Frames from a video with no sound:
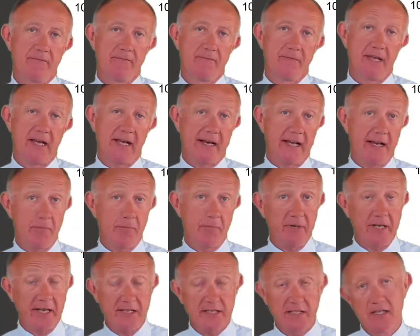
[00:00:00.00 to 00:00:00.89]
and our
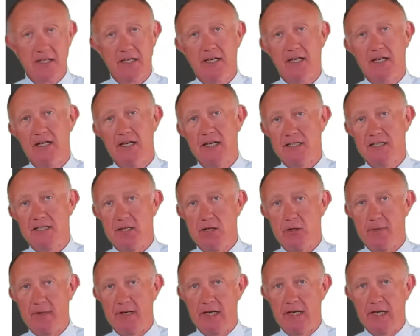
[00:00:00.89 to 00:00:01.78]
bid is a little
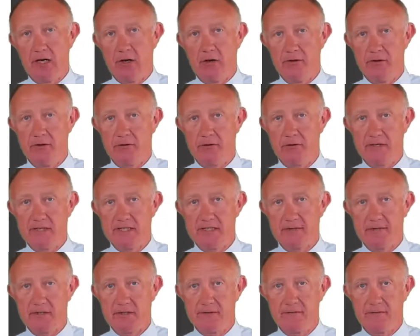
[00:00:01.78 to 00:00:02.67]
bit lower than
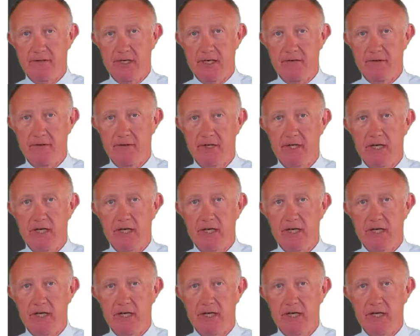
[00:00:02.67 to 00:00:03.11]
375.